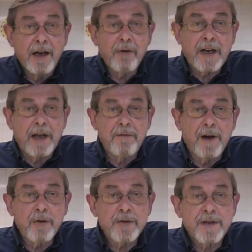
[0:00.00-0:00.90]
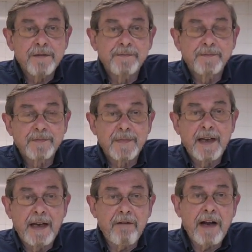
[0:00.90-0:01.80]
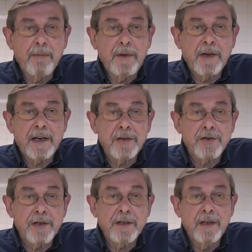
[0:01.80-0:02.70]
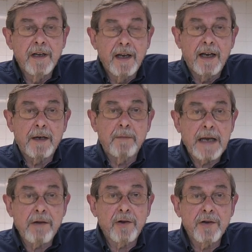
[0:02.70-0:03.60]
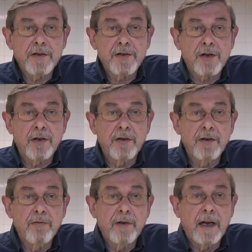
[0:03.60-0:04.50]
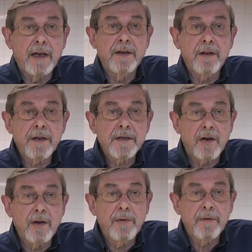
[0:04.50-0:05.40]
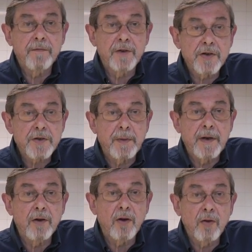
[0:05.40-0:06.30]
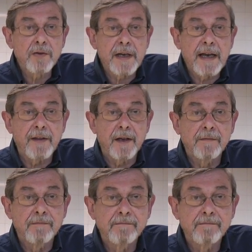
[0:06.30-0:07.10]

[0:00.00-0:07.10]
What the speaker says: Okay folks, here I am in the kitchen and I'm now going to show you another type of dustbin altogether.